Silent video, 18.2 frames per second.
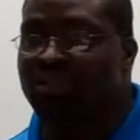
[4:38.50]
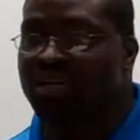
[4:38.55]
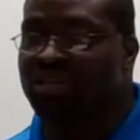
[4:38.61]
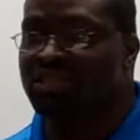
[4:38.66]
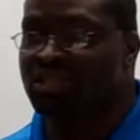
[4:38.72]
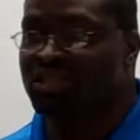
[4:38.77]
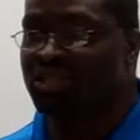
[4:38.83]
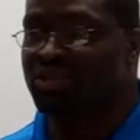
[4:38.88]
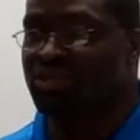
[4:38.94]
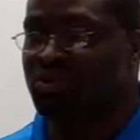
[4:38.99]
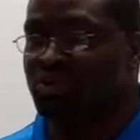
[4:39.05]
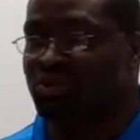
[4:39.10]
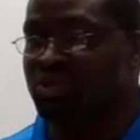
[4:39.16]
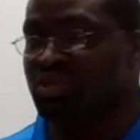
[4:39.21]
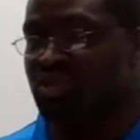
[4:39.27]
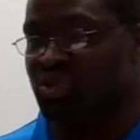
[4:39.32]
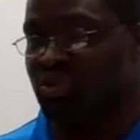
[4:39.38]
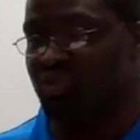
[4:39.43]
my
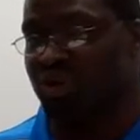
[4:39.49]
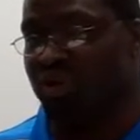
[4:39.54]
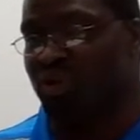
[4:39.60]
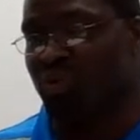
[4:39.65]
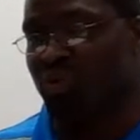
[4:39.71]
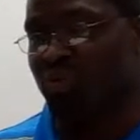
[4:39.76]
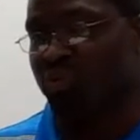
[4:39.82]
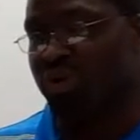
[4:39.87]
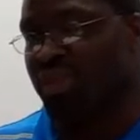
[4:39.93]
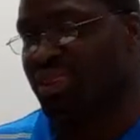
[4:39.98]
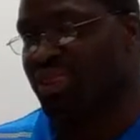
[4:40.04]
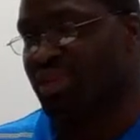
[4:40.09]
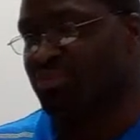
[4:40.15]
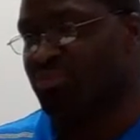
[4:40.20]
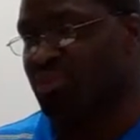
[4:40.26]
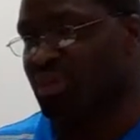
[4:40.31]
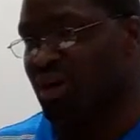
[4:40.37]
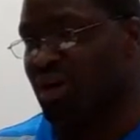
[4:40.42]
children struggle with
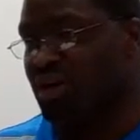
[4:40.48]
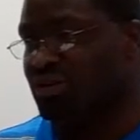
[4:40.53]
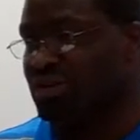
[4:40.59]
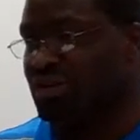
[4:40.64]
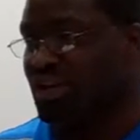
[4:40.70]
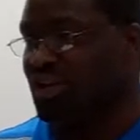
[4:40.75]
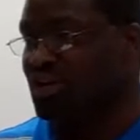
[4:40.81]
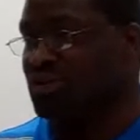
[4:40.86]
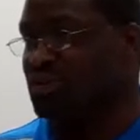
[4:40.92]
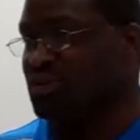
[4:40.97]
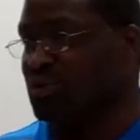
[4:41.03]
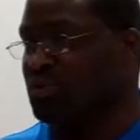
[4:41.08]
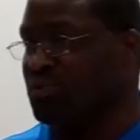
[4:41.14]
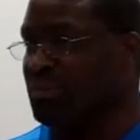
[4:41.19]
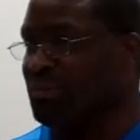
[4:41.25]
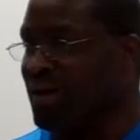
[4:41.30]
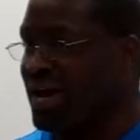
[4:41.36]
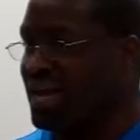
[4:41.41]
them dogs also
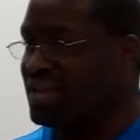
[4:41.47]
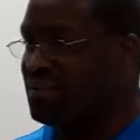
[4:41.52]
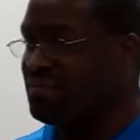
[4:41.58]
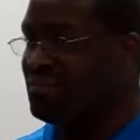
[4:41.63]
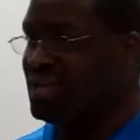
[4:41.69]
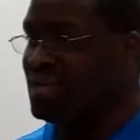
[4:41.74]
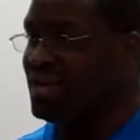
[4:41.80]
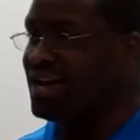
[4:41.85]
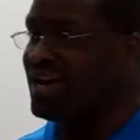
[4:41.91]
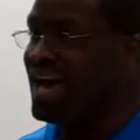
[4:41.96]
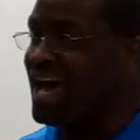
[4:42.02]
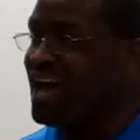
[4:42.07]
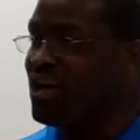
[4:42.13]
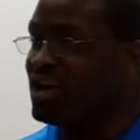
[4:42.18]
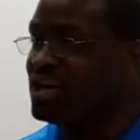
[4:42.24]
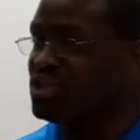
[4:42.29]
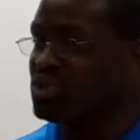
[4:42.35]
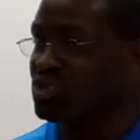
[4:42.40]
reminded me of
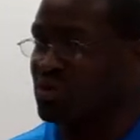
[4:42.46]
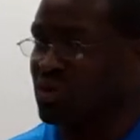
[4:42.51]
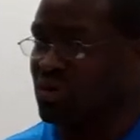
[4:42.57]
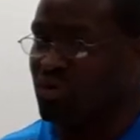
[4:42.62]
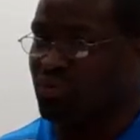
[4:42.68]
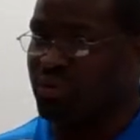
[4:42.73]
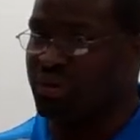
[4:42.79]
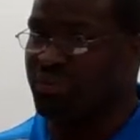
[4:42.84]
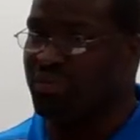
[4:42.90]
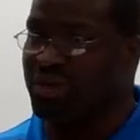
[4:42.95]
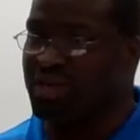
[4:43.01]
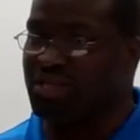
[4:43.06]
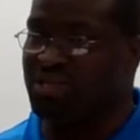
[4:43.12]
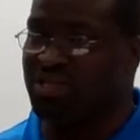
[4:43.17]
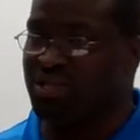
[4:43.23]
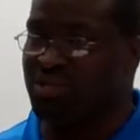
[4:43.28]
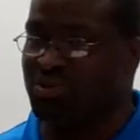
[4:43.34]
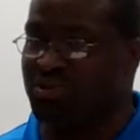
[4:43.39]
how I struggle with my
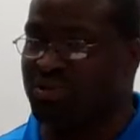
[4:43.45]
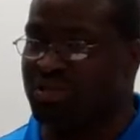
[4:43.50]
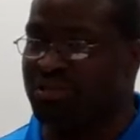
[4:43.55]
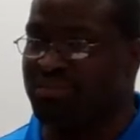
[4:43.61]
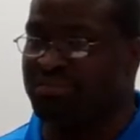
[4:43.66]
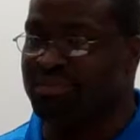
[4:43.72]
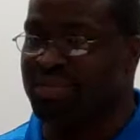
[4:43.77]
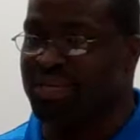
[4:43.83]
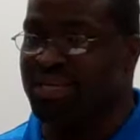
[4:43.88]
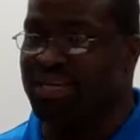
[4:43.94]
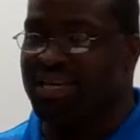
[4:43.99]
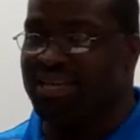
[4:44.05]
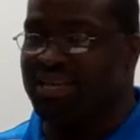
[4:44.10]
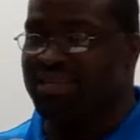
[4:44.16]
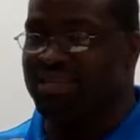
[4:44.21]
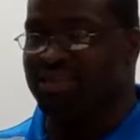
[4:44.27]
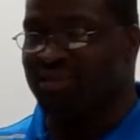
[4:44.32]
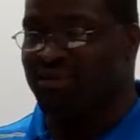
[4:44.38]
children.
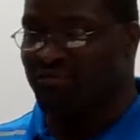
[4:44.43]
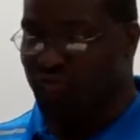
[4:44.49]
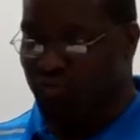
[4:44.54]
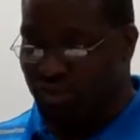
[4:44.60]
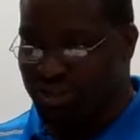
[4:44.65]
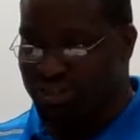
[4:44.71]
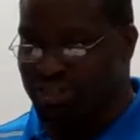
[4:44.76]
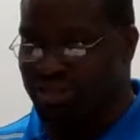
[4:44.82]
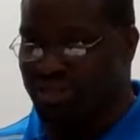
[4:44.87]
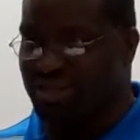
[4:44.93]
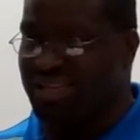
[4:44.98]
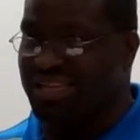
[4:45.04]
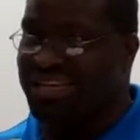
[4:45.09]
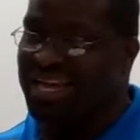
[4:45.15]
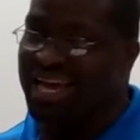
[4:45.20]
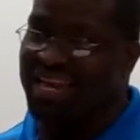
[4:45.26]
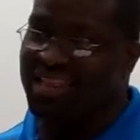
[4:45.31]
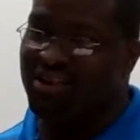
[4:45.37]
It's
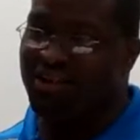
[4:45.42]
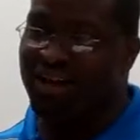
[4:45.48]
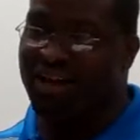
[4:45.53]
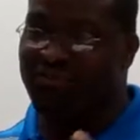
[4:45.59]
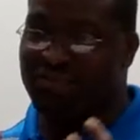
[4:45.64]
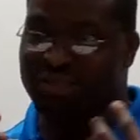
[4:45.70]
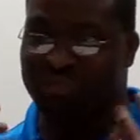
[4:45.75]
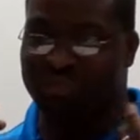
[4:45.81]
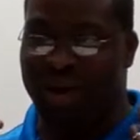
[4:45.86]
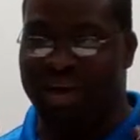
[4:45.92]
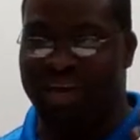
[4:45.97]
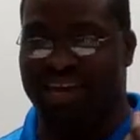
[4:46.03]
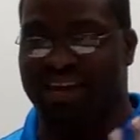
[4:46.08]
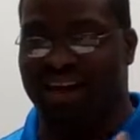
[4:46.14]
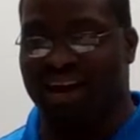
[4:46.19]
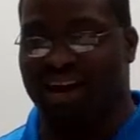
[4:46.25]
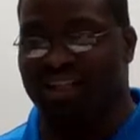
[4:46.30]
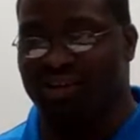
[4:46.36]
unfortunately I don't have a
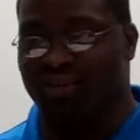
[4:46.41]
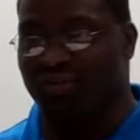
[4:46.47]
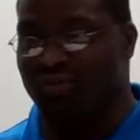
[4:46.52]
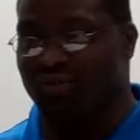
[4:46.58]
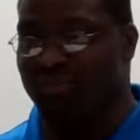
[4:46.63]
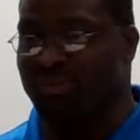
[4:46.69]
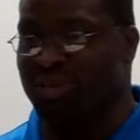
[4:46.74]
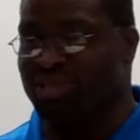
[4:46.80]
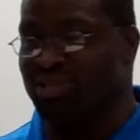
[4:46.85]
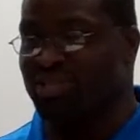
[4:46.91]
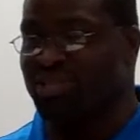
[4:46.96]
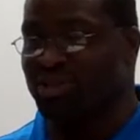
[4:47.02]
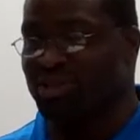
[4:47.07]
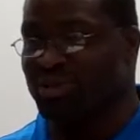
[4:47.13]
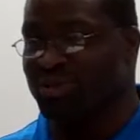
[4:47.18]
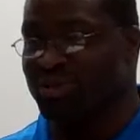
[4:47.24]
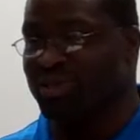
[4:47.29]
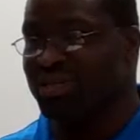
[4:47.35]
spiked collar for my
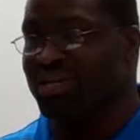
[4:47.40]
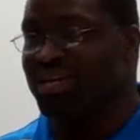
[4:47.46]
children,